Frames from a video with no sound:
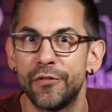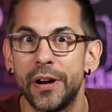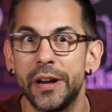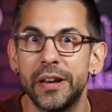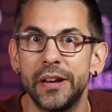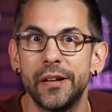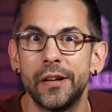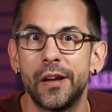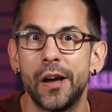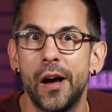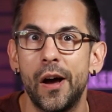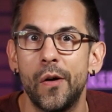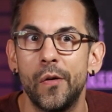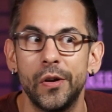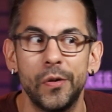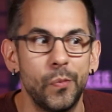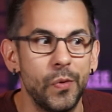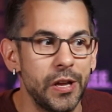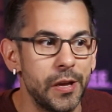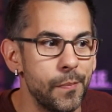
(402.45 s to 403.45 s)
ready to go,
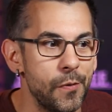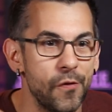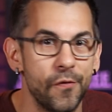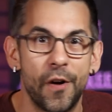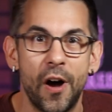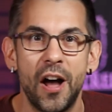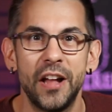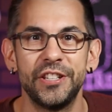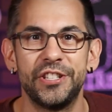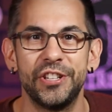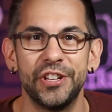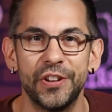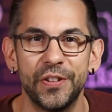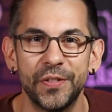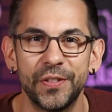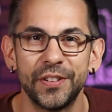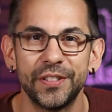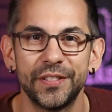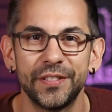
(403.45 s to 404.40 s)
and we can move on to